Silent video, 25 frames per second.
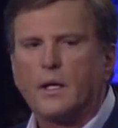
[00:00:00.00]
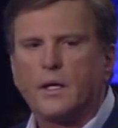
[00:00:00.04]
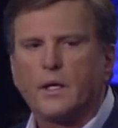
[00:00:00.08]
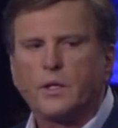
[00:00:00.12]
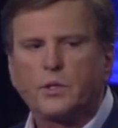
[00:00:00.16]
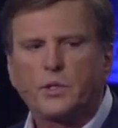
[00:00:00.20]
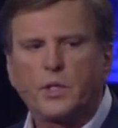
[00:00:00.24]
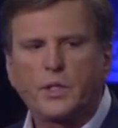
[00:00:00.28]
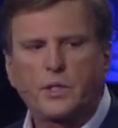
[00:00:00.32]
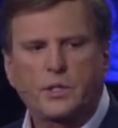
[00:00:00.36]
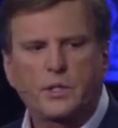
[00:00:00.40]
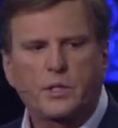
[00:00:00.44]

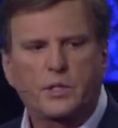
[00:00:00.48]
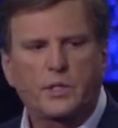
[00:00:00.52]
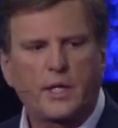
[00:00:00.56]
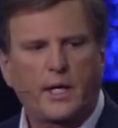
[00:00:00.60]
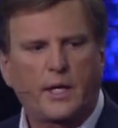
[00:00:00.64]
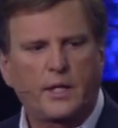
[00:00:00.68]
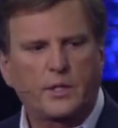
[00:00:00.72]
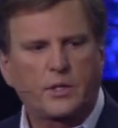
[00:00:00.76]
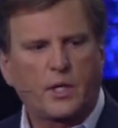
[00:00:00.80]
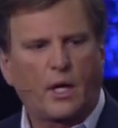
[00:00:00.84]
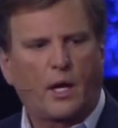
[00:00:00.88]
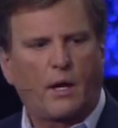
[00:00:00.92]
Jesus
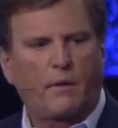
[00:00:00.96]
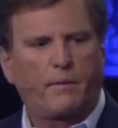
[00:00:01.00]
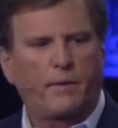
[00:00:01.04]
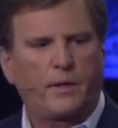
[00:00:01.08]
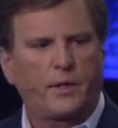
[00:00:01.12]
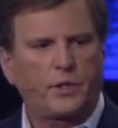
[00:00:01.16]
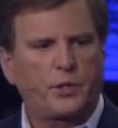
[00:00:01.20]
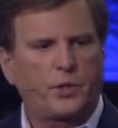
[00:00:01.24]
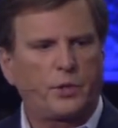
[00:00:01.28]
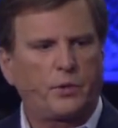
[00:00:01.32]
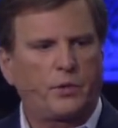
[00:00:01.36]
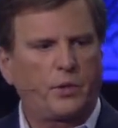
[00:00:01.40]
said, as often
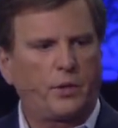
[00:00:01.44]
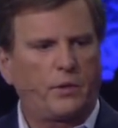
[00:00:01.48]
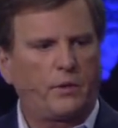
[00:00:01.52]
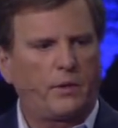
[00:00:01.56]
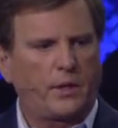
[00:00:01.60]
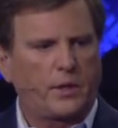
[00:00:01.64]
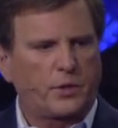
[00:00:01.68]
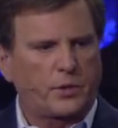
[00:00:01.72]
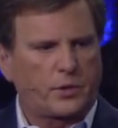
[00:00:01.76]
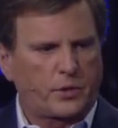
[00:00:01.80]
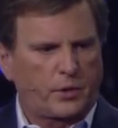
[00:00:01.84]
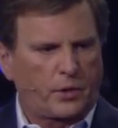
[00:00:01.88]
as you do
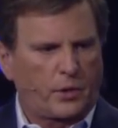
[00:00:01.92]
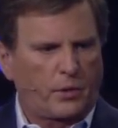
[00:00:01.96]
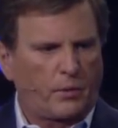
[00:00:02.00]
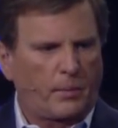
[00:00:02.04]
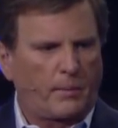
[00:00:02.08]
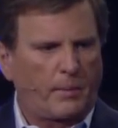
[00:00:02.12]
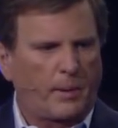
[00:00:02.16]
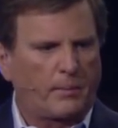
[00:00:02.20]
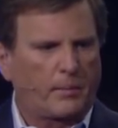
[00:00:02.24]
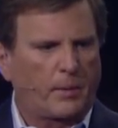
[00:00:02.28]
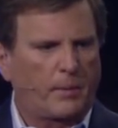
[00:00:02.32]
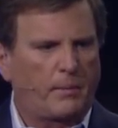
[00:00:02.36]
this, you
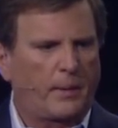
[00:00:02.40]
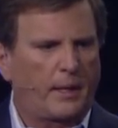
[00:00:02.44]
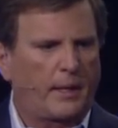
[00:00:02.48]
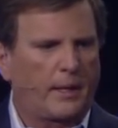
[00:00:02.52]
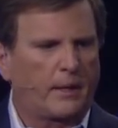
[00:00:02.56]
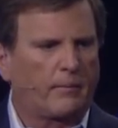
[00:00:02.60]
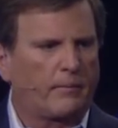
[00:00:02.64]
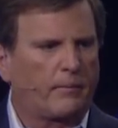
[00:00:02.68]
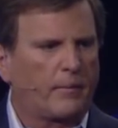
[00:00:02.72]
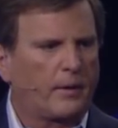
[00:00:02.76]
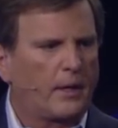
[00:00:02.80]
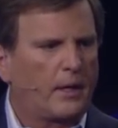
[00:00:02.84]
remember
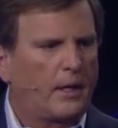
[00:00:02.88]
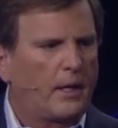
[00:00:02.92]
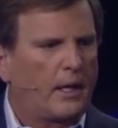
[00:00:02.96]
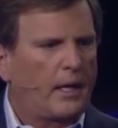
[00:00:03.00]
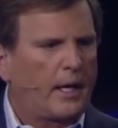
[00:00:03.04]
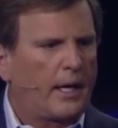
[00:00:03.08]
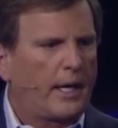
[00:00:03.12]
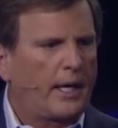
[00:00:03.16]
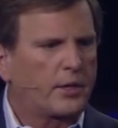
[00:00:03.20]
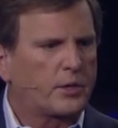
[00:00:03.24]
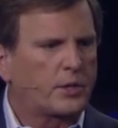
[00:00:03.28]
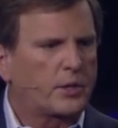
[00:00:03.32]
me.
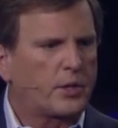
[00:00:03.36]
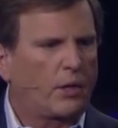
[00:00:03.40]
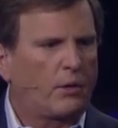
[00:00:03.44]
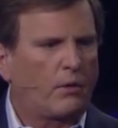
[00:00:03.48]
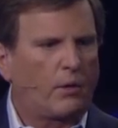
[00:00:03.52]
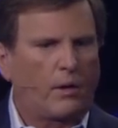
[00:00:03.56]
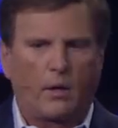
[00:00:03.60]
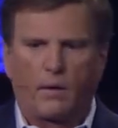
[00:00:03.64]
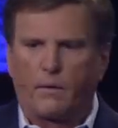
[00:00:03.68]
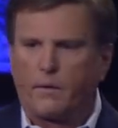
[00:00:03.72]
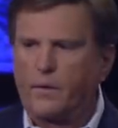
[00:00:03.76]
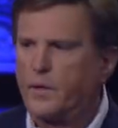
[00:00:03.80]
And
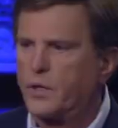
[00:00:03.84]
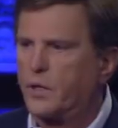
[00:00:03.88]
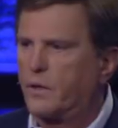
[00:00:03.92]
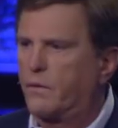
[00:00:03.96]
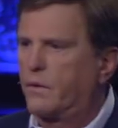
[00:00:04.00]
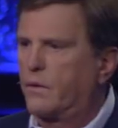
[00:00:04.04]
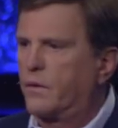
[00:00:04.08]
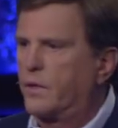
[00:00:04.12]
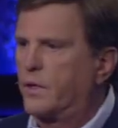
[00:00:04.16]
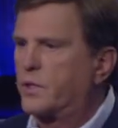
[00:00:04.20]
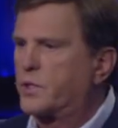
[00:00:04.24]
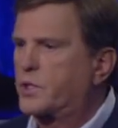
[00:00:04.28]
so the,
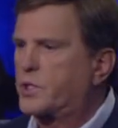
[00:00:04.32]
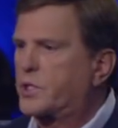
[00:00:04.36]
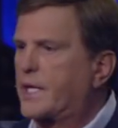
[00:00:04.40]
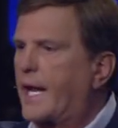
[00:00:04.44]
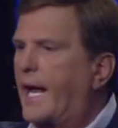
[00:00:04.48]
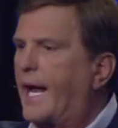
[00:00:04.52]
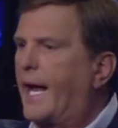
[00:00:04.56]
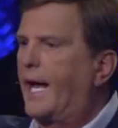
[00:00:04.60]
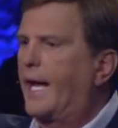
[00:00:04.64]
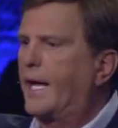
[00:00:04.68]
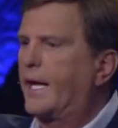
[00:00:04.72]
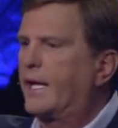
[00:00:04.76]
the
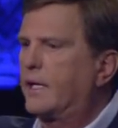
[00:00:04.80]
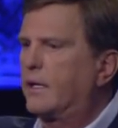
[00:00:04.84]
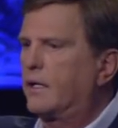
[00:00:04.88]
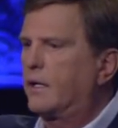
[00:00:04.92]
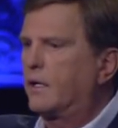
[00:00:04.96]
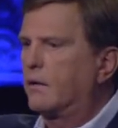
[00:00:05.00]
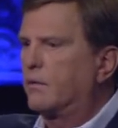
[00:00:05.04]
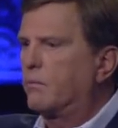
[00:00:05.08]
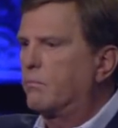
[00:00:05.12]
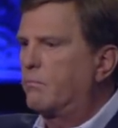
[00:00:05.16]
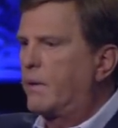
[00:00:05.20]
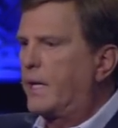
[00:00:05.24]

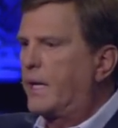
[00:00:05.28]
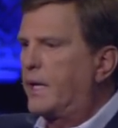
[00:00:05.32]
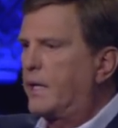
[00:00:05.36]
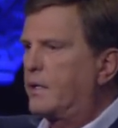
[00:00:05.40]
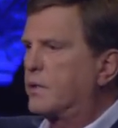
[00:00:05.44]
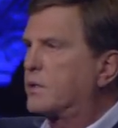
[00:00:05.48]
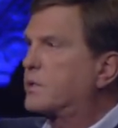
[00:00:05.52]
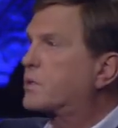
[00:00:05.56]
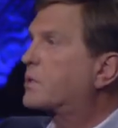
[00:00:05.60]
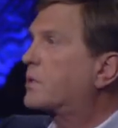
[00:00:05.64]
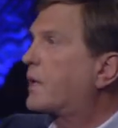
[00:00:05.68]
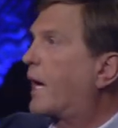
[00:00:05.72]
sign
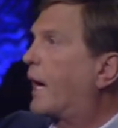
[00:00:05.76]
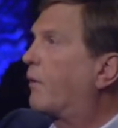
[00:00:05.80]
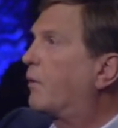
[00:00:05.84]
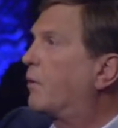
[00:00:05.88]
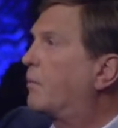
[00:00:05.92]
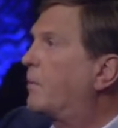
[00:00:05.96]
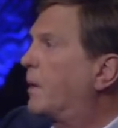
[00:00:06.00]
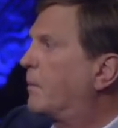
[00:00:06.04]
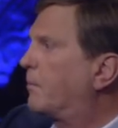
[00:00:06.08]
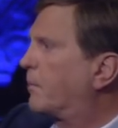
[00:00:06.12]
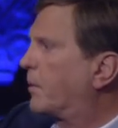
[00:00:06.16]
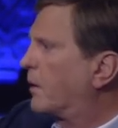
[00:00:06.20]
means I
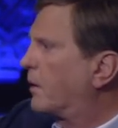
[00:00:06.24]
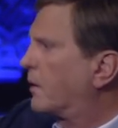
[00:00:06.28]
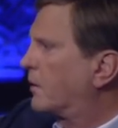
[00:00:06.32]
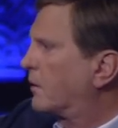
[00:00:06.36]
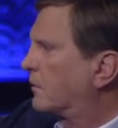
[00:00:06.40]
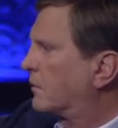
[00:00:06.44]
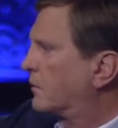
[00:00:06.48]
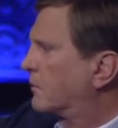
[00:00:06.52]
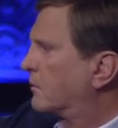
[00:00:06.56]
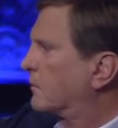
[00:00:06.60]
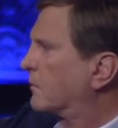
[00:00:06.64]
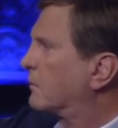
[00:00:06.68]
remember.
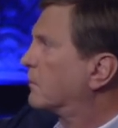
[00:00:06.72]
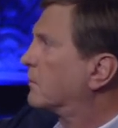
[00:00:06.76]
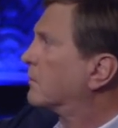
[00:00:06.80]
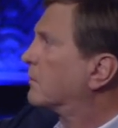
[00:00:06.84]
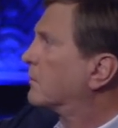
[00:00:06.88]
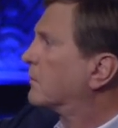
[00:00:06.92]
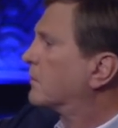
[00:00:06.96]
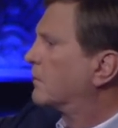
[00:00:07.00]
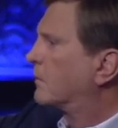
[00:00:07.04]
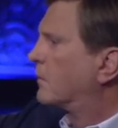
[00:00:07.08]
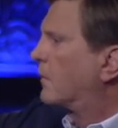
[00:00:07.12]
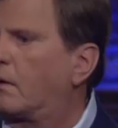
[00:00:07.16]

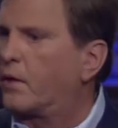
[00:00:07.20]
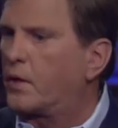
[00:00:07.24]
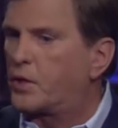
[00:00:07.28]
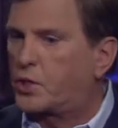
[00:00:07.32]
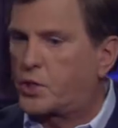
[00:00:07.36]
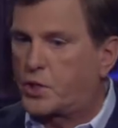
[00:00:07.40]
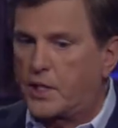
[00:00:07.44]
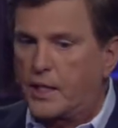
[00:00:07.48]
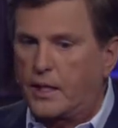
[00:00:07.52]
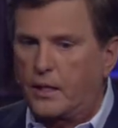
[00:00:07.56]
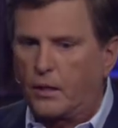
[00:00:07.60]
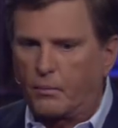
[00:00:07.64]
The
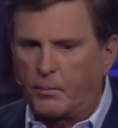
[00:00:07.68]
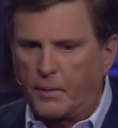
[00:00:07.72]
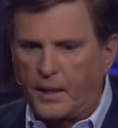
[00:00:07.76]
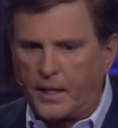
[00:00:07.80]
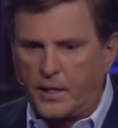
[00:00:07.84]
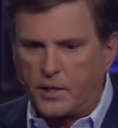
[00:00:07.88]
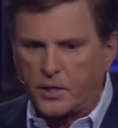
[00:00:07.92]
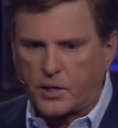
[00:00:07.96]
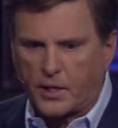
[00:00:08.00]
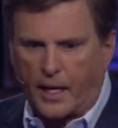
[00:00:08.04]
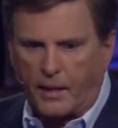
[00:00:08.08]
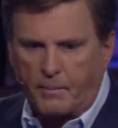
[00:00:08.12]
seal
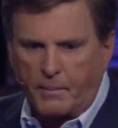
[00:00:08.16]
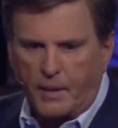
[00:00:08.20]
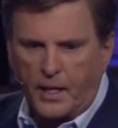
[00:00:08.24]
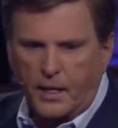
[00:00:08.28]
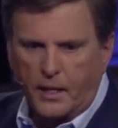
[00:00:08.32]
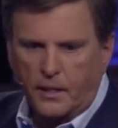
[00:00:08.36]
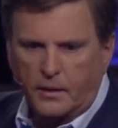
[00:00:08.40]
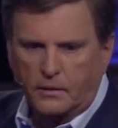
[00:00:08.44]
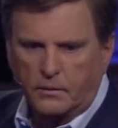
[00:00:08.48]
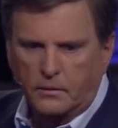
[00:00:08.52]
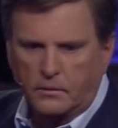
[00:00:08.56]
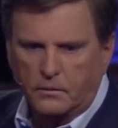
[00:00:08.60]
means I'm
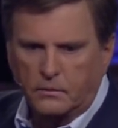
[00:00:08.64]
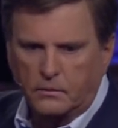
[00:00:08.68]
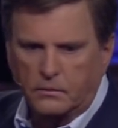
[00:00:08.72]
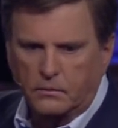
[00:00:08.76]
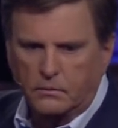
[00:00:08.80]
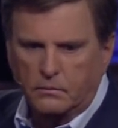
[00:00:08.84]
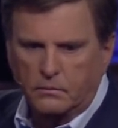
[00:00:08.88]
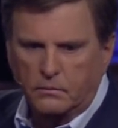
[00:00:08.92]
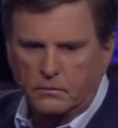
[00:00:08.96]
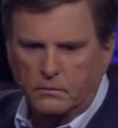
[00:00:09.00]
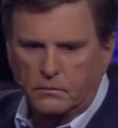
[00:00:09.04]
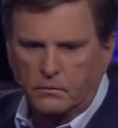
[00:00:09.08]
in.
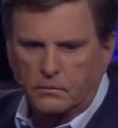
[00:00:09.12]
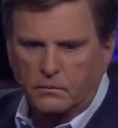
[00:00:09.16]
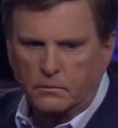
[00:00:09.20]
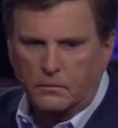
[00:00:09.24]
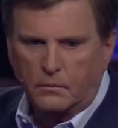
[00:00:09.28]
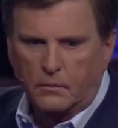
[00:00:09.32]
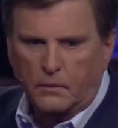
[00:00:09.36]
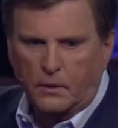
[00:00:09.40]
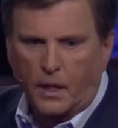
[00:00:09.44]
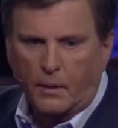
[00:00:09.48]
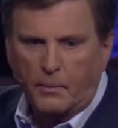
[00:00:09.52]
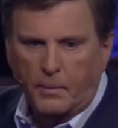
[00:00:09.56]

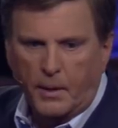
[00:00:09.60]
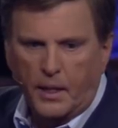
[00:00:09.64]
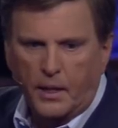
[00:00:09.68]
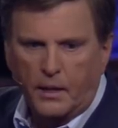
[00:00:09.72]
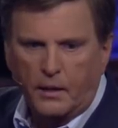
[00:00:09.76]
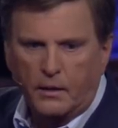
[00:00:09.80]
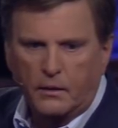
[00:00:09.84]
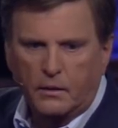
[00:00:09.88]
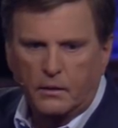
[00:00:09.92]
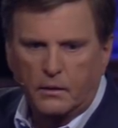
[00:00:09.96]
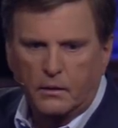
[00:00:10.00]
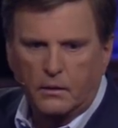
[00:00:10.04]
I'm
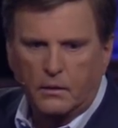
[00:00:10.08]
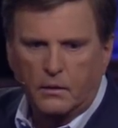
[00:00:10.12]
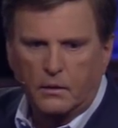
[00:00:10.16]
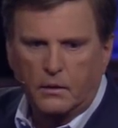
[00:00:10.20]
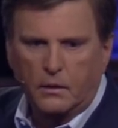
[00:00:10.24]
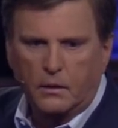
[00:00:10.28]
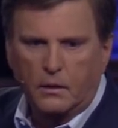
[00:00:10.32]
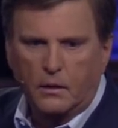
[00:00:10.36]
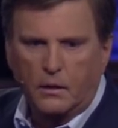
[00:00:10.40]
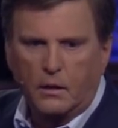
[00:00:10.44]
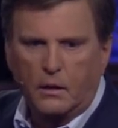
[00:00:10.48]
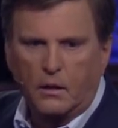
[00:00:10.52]
in.
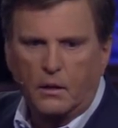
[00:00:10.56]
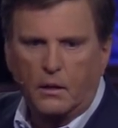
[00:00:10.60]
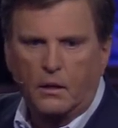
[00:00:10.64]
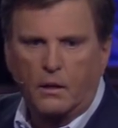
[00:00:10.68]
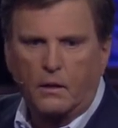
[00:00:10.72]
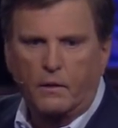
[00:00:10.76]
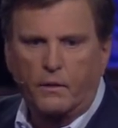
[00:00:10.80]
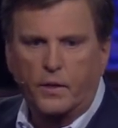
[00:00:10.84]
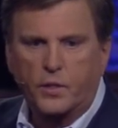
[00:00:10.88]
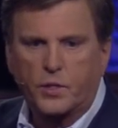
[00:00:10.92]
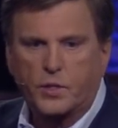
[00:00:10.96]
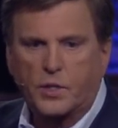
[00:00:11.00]

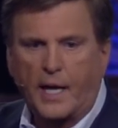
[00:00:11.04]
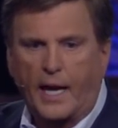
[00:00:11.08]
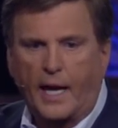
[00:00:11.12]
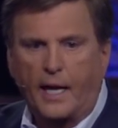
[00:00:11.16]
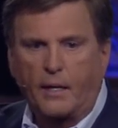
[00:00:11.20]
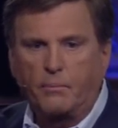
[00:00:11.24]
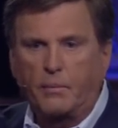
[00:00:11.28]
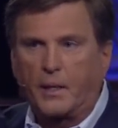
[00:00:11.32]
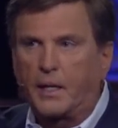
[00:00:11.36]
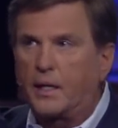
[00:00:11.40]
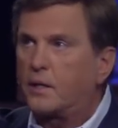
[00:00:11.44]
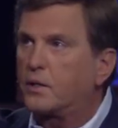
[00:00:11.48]
The
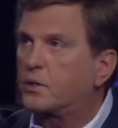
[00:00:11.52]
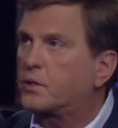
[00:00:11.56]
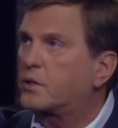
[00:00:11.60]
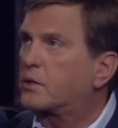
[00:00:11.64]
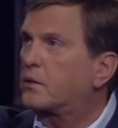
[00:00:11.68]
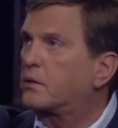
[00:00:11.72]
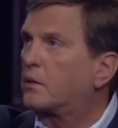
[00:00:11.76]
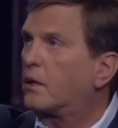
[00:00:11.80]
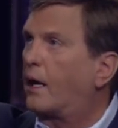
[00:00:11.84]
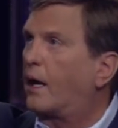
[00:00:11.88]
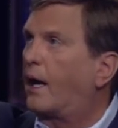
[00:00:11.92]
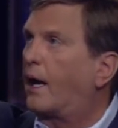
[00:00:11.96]
sign
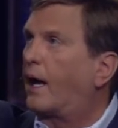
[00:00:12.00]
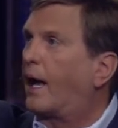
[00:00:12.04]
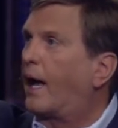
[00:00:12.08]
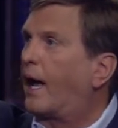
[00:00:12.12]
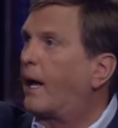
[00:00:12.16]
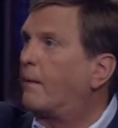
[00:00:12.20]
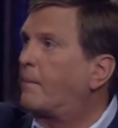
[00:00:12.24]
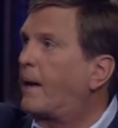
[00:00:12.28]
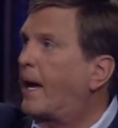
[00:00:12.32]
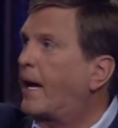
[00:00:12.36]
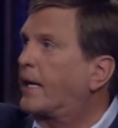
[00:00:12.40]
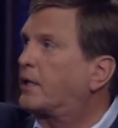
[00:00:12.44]
means
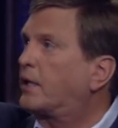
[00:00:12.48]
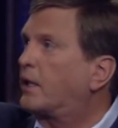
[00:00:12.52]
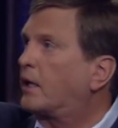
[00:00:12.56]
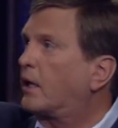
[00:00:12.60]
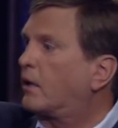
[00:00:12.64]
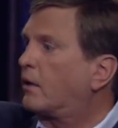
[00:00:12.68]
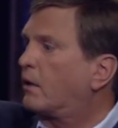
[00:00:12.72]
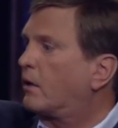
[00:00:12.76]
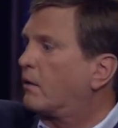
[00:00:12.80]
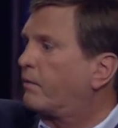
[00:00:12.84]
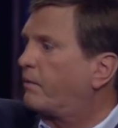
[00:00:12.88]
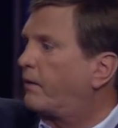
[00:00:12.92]
I'm acting
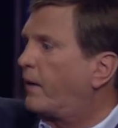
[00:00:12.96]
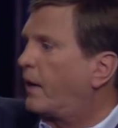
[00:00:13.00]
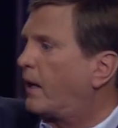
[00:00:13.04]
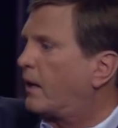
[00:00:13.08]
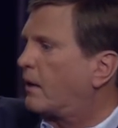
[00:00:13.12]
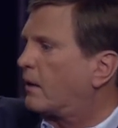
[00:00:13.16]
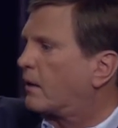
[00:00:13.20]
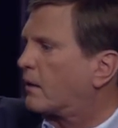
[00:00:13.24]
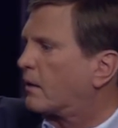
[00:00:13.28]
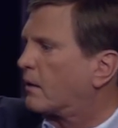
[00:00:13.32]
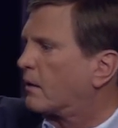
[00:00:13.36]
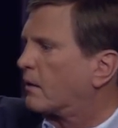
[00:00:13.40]
in good
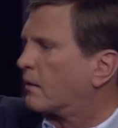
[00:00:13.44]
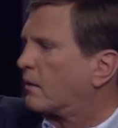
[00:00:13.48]
faith.